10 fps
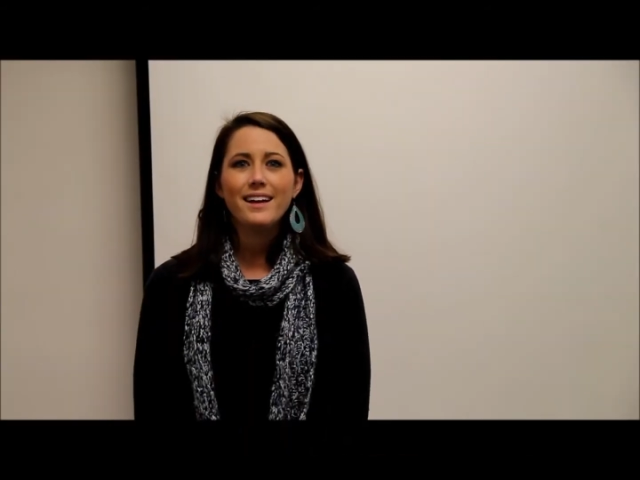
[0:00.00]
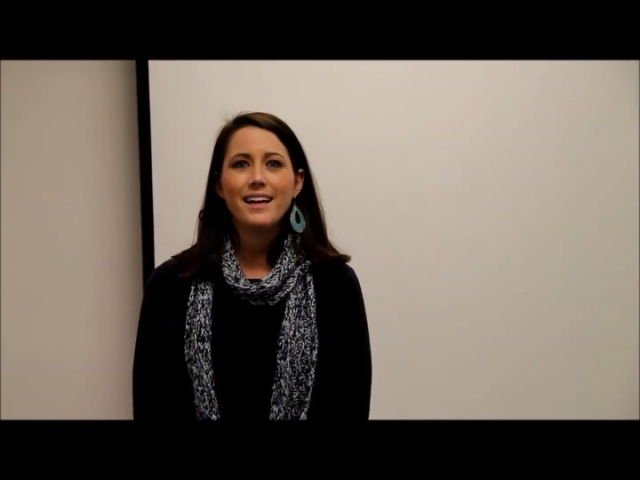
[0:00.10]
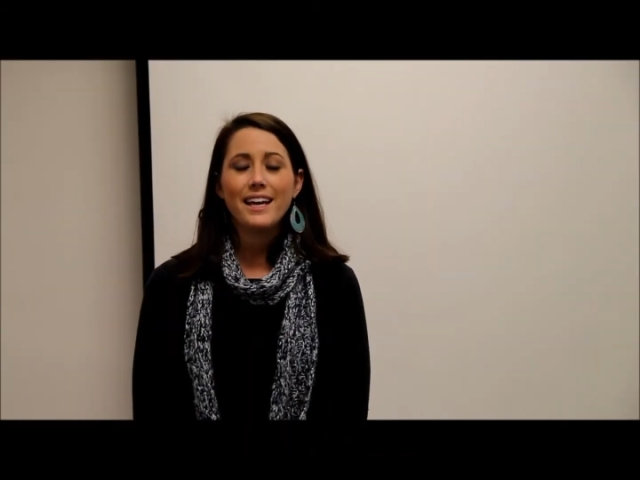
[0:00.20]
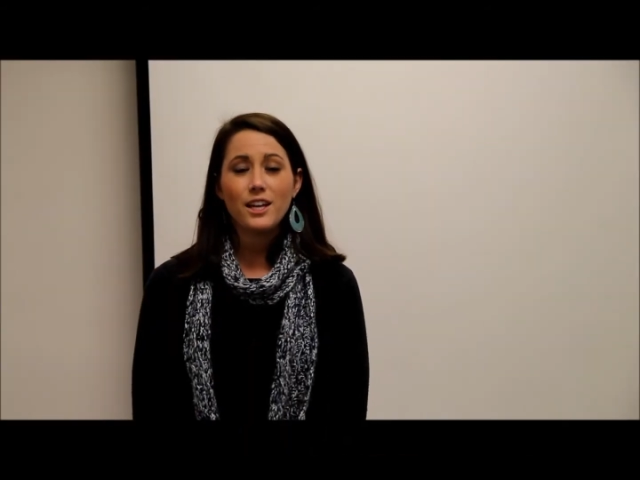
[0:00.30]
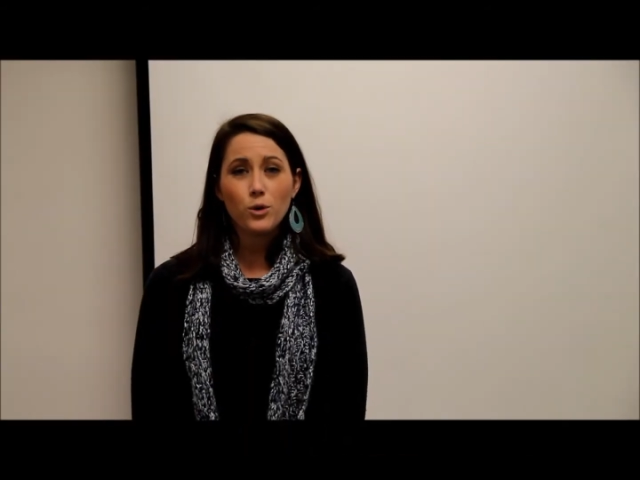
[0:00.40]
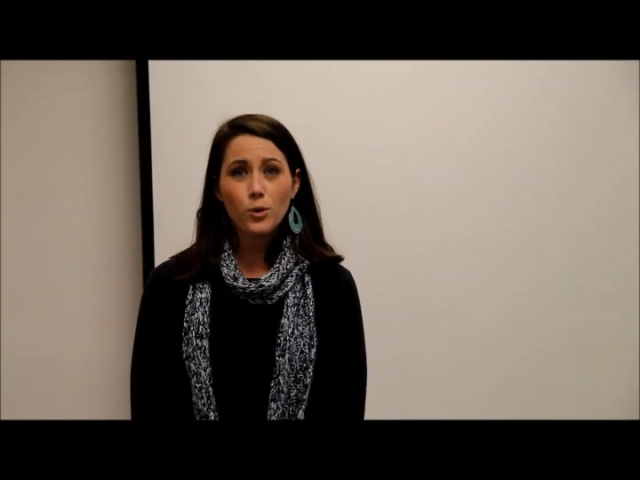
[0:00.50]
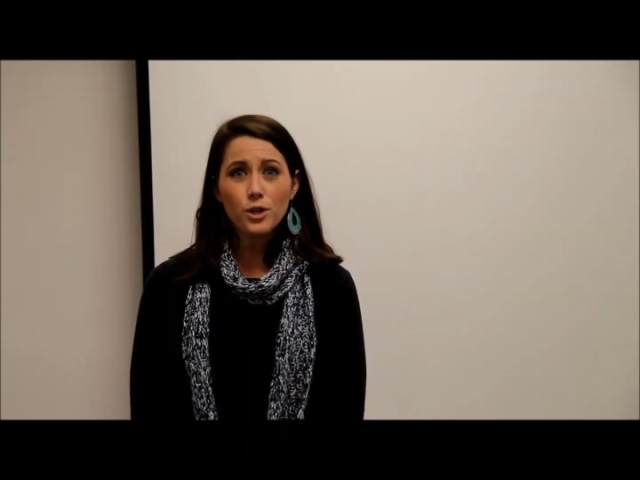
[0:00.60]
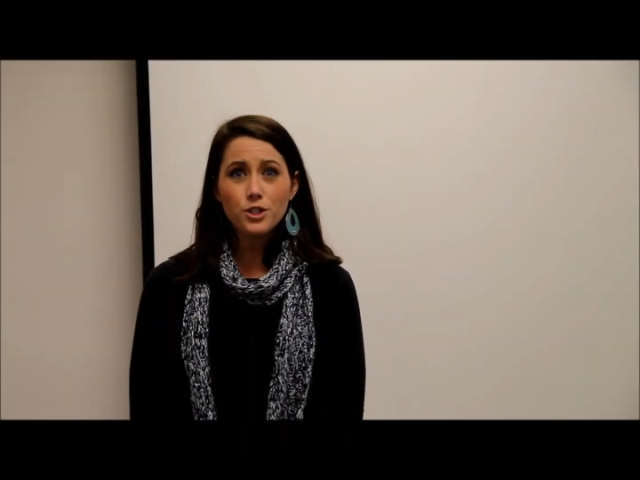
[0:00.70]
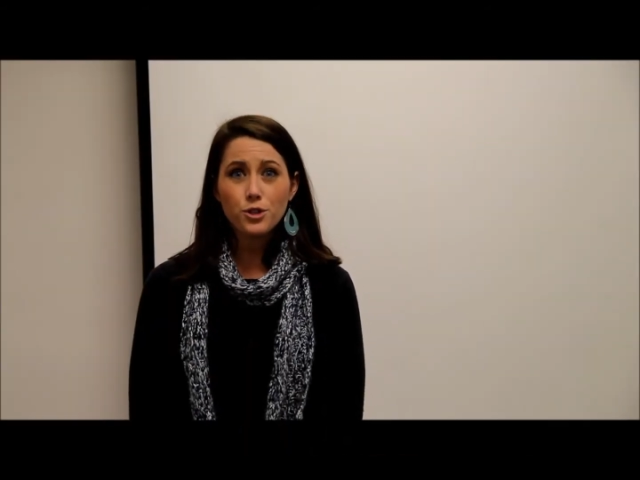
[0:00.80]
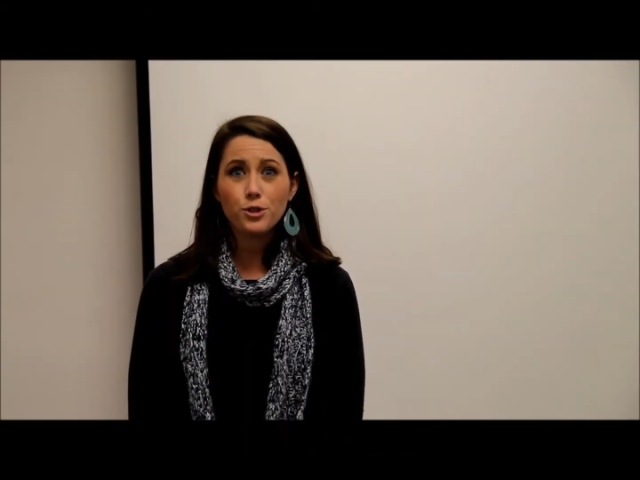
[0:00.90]
In order
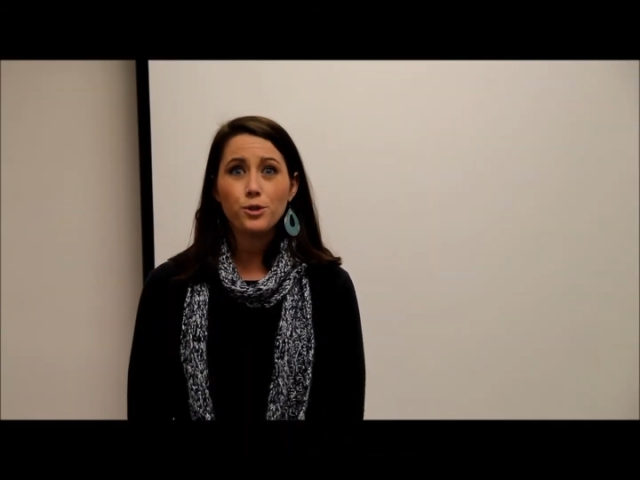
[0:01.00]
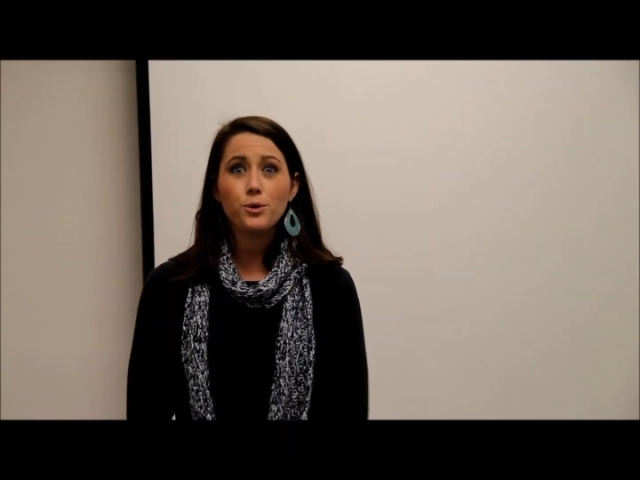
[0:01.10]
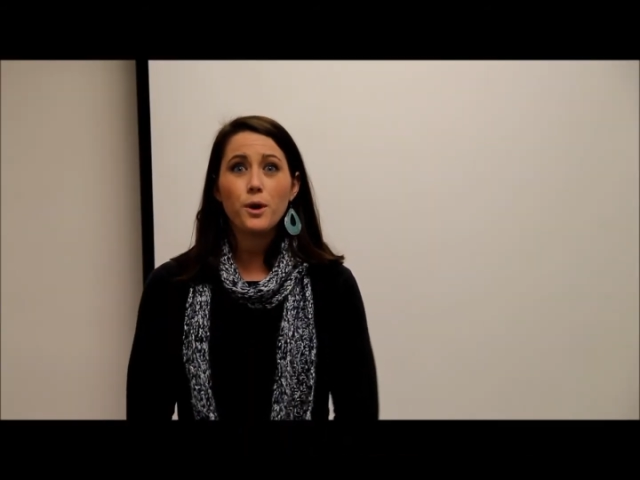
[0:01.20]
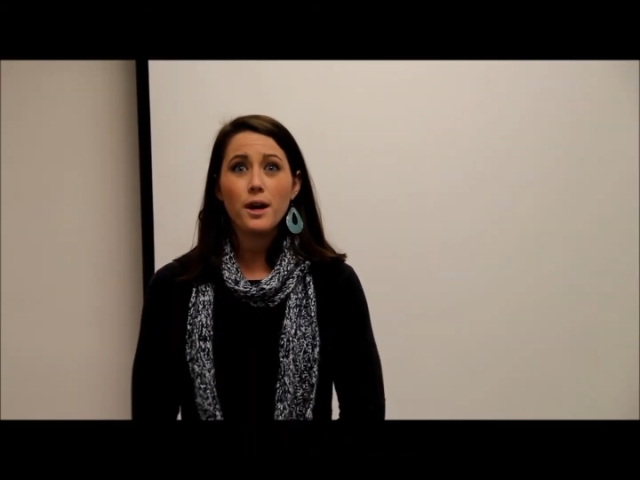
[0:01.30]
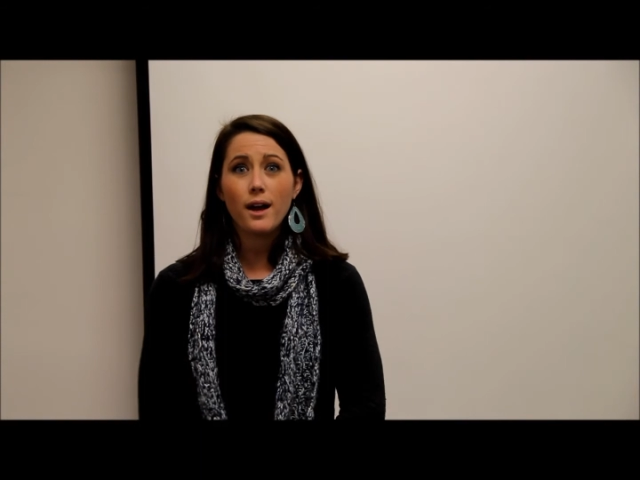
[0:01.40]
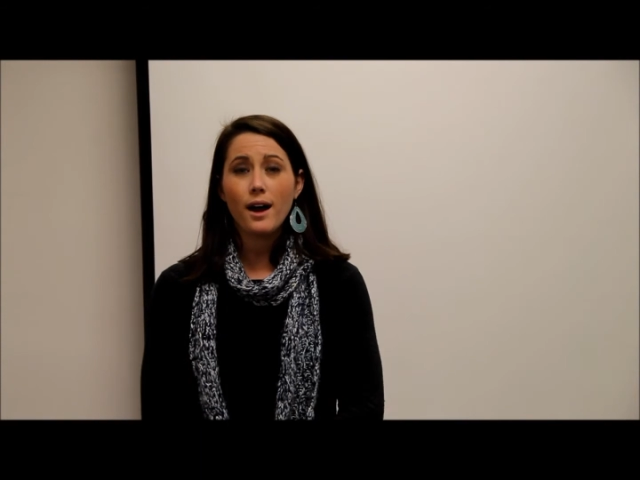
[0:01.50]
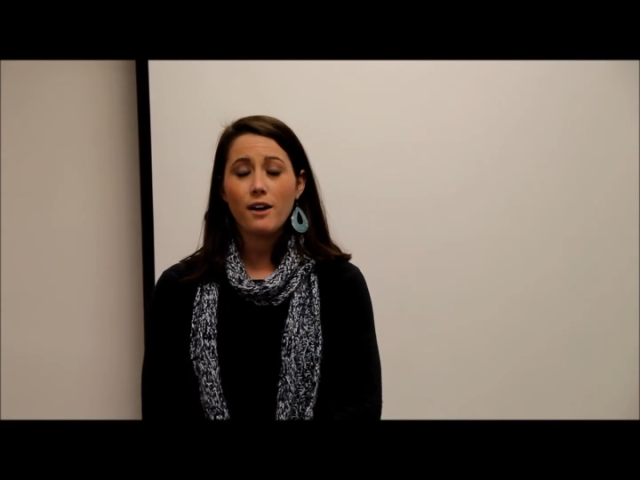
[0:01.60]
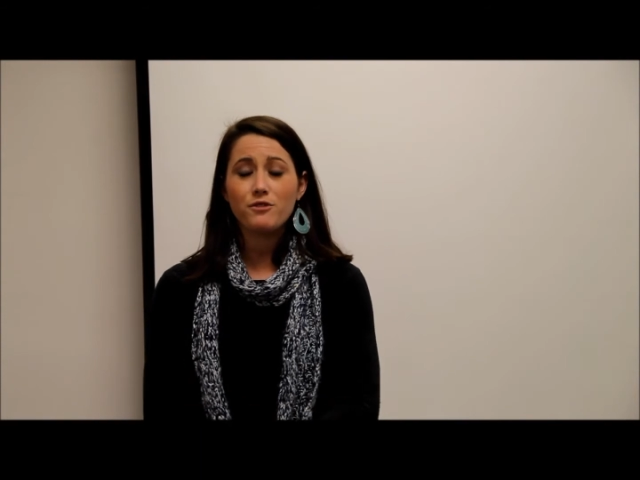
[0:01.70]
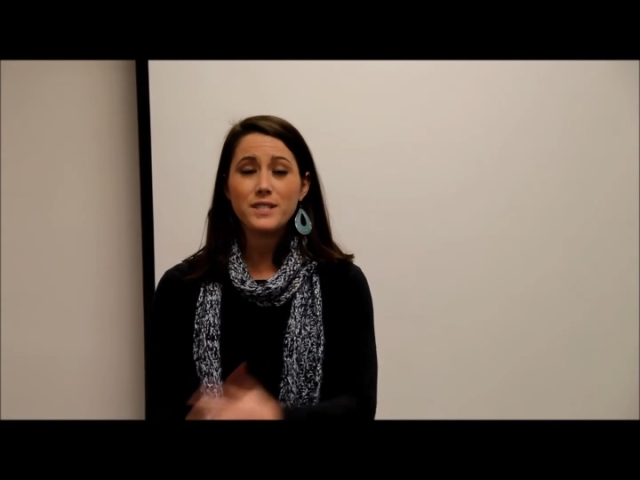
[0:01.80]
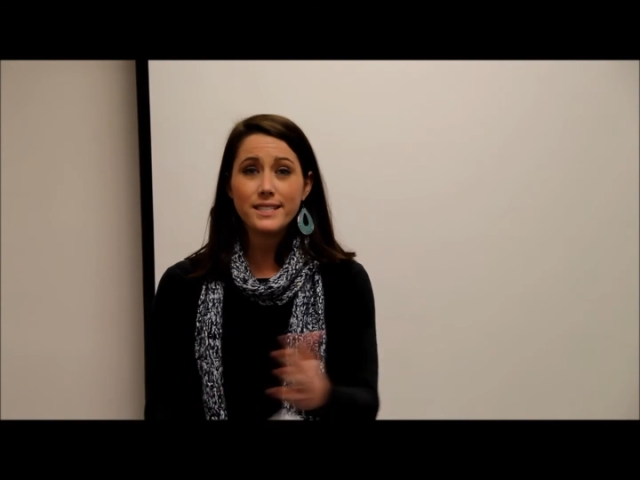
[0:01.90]
to
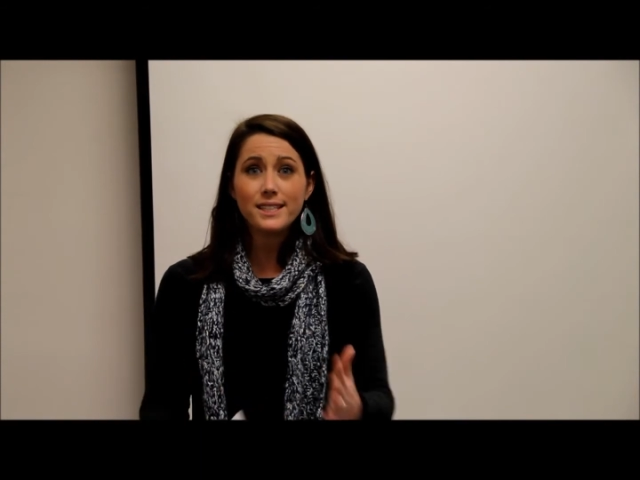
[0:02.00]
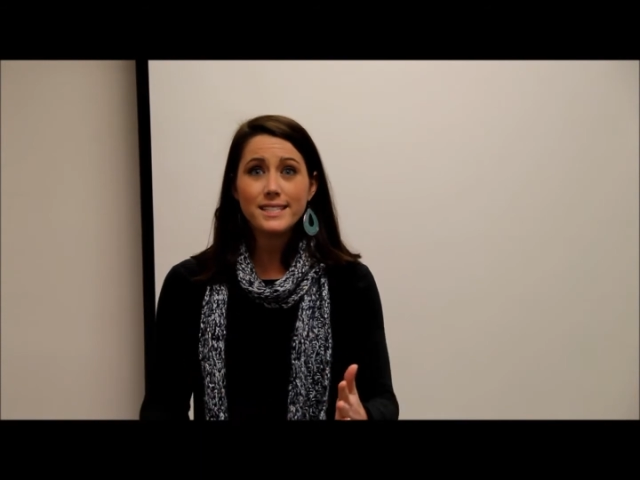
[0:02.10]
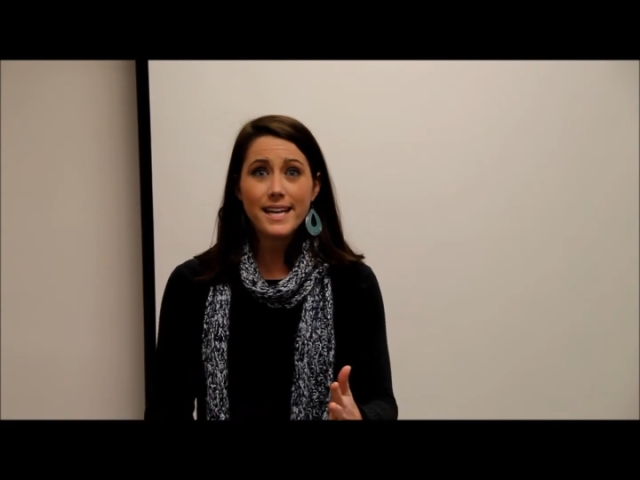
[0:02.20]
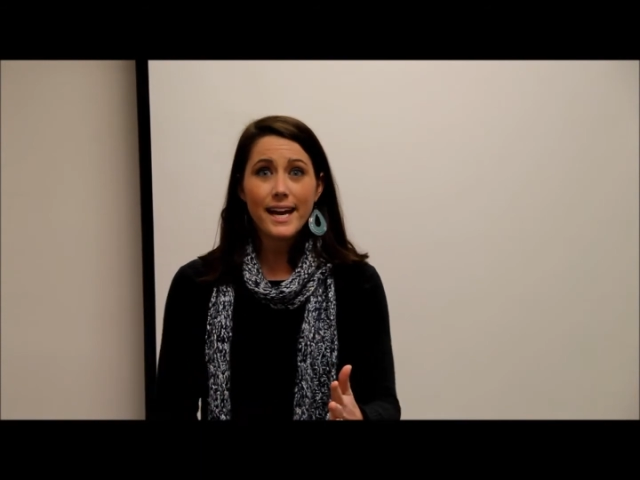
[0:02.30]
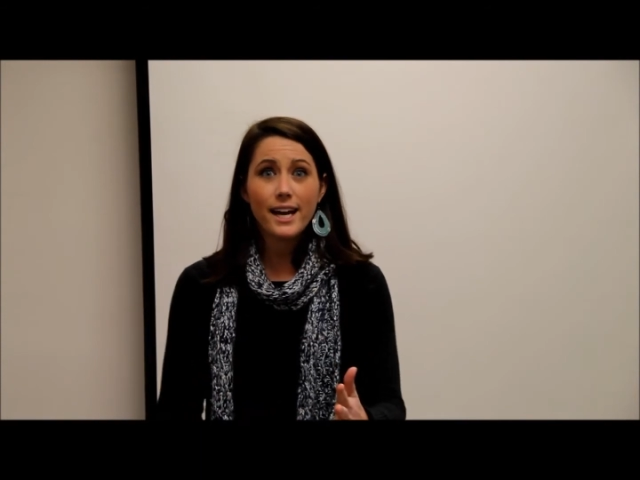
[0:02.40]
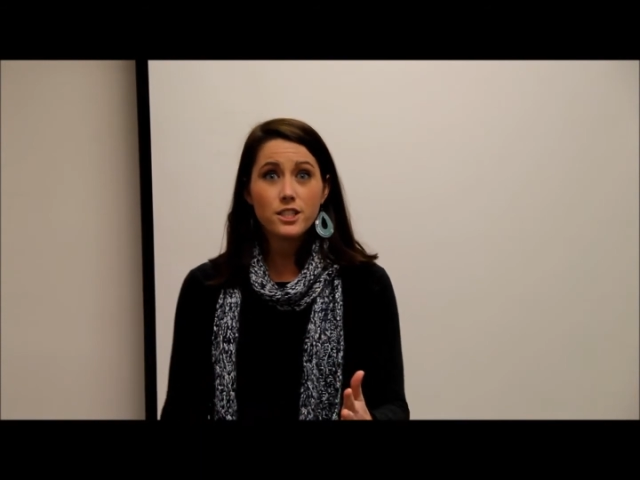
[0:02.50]
facilitate a